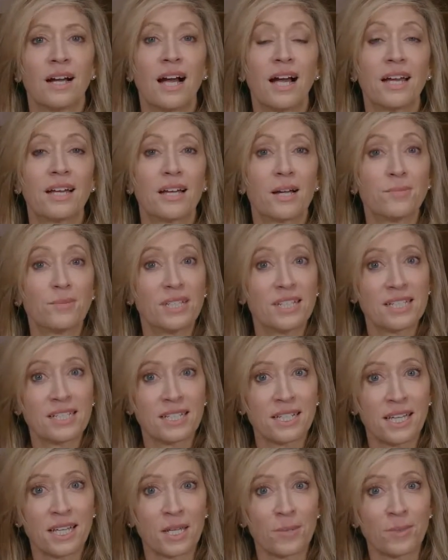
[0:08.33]
Hi, I'm Lisa
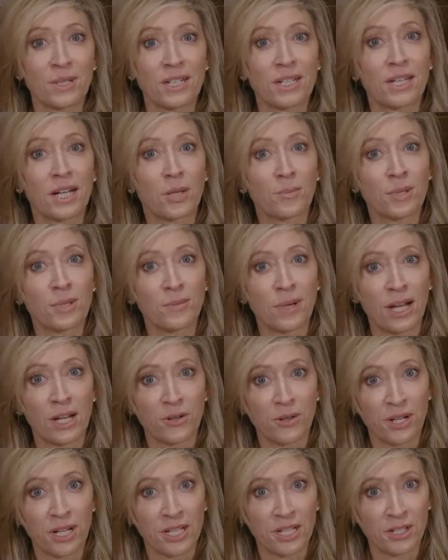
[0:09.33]
Kamen, and I'll be
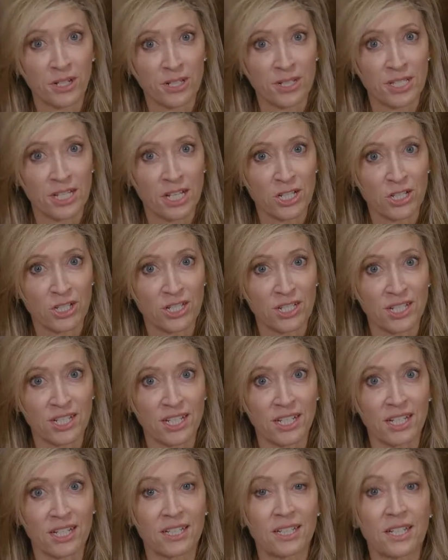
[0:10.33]
moderating our session
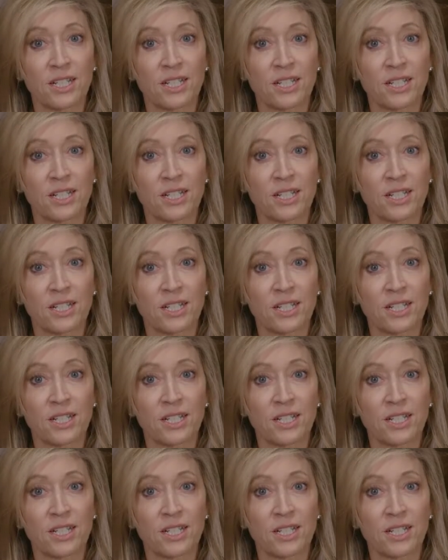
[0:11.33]
today